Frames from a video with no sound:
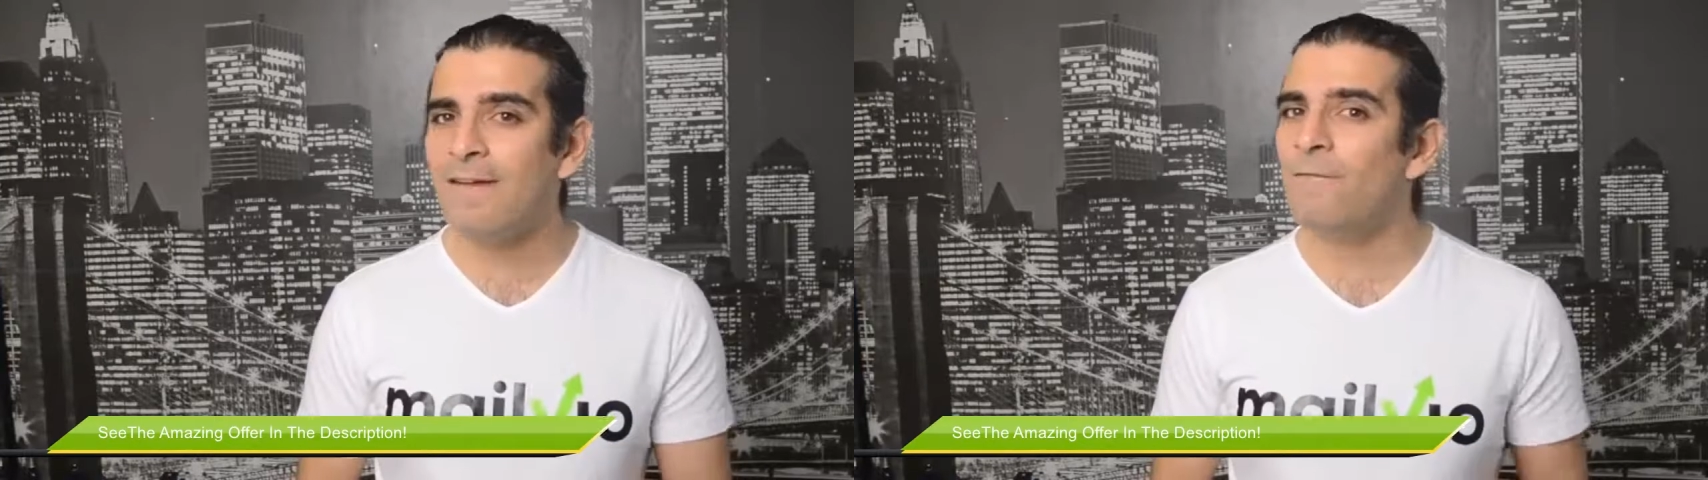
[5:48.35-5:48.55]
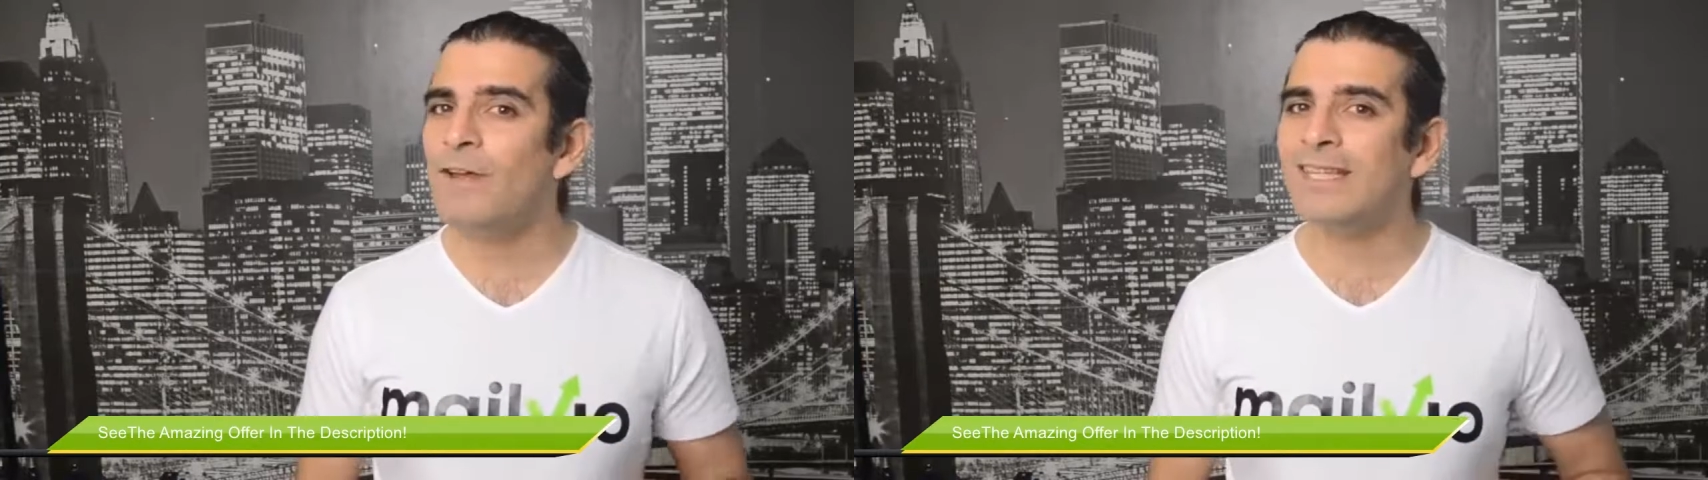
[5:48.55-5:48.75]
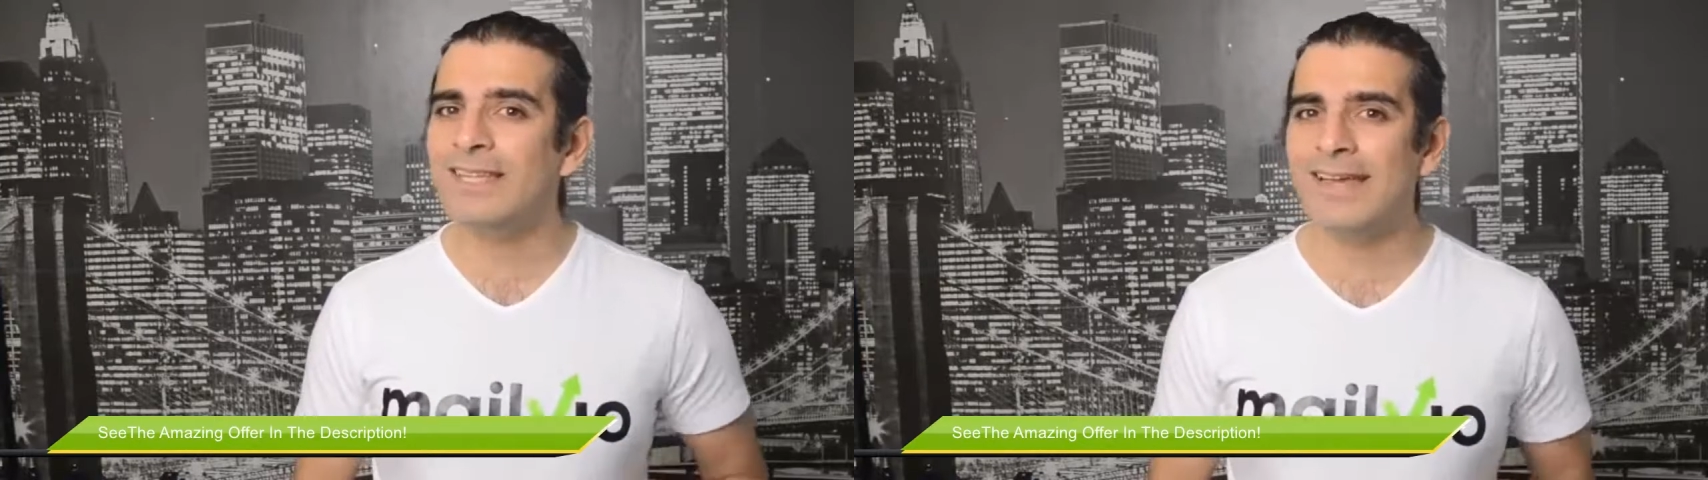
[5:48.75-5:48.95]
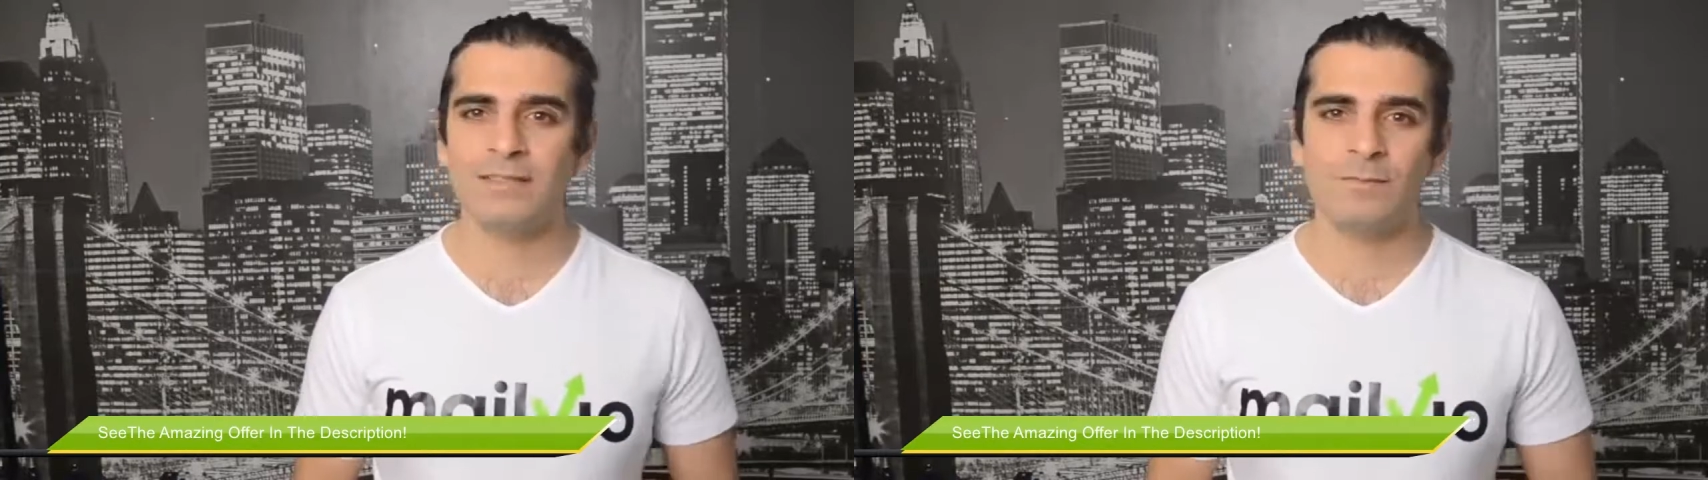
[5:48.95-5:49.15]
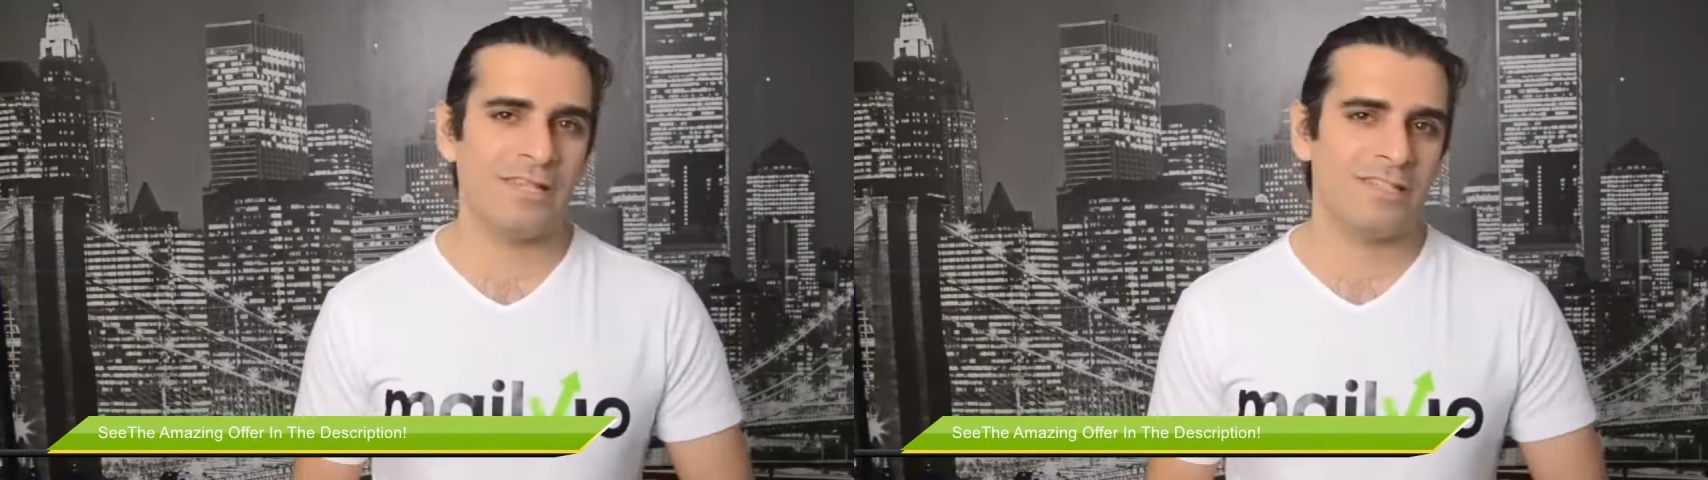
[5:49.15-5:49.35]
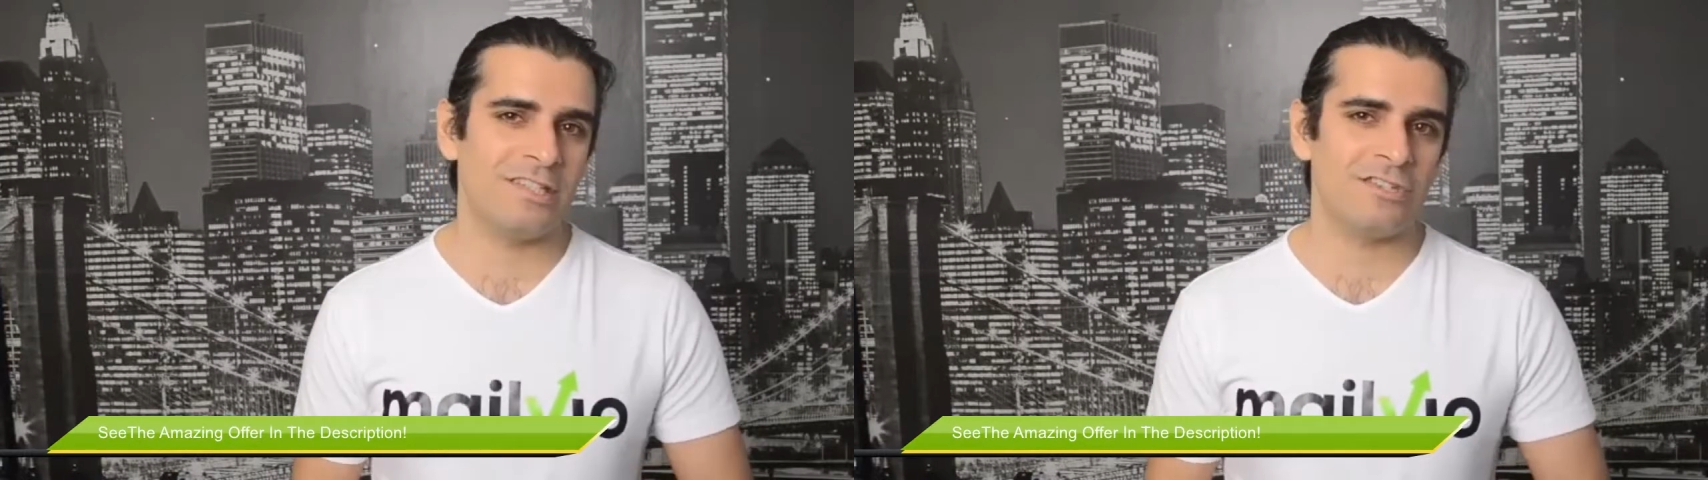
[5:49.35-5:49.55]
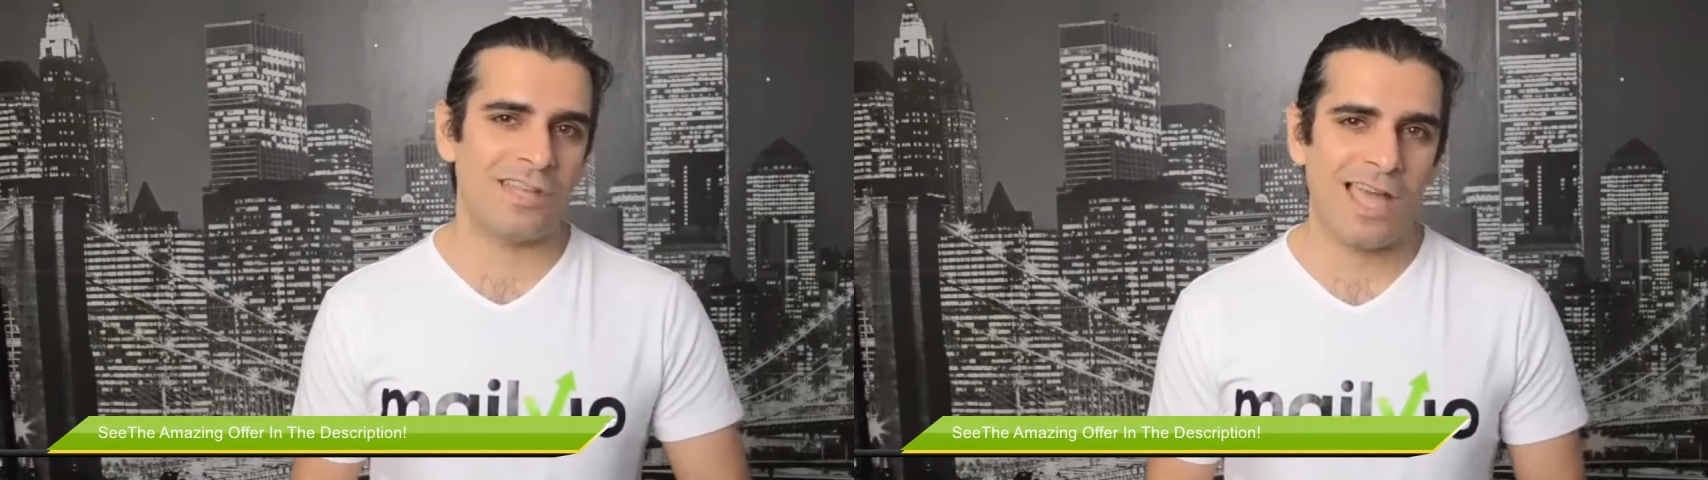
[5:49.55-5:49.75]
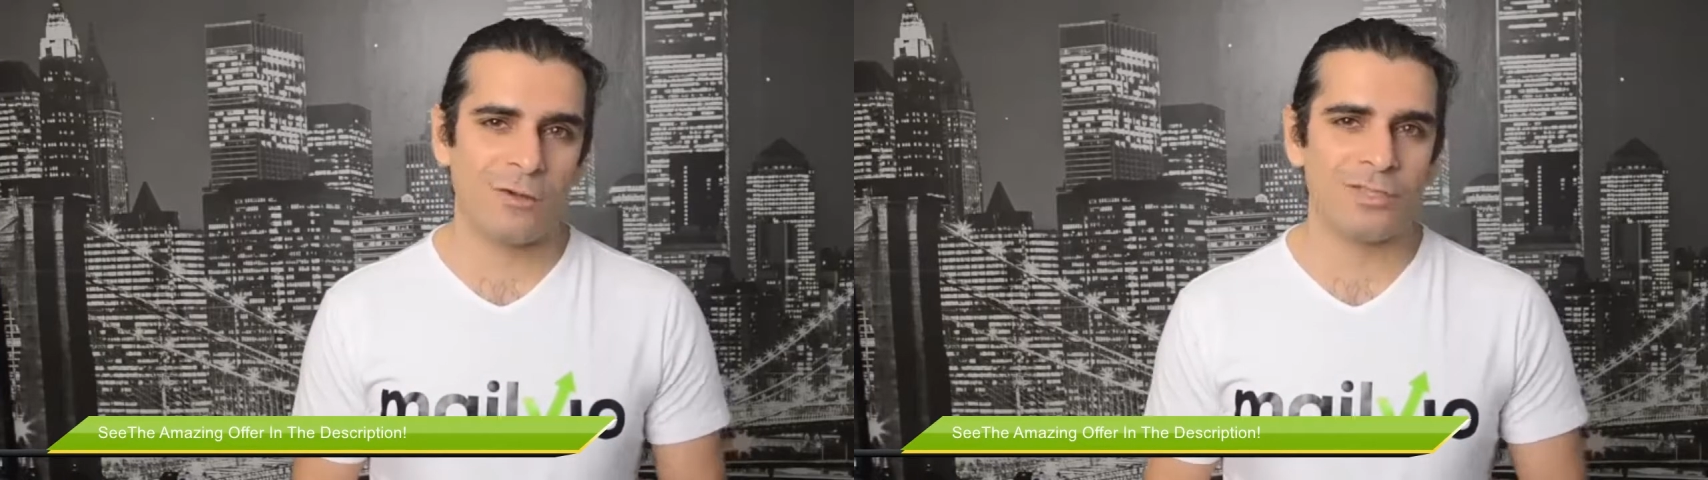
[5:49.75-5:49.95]
every text
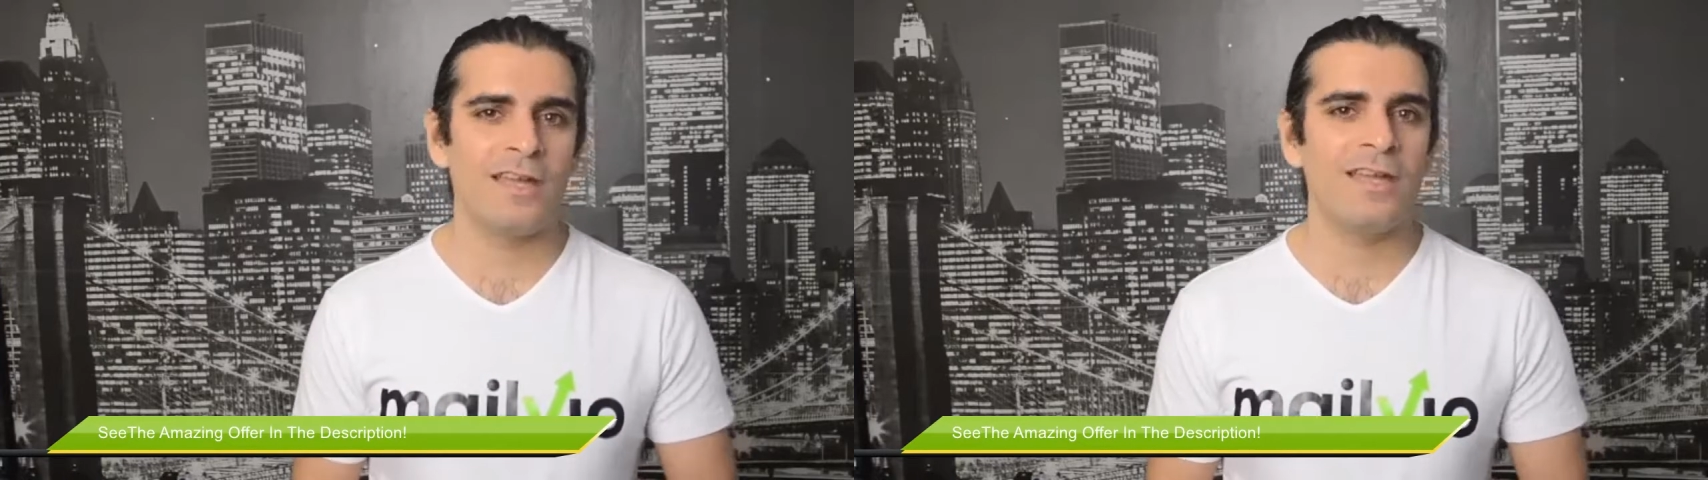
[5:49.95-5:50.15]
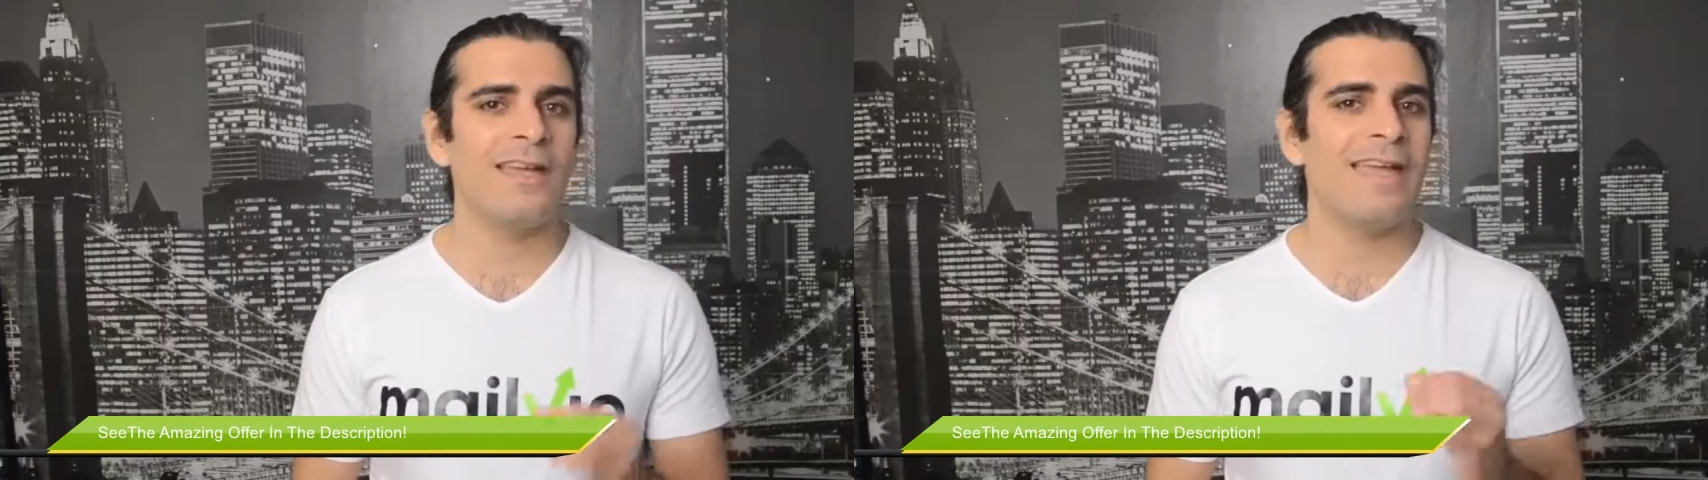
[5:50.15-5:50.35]
message count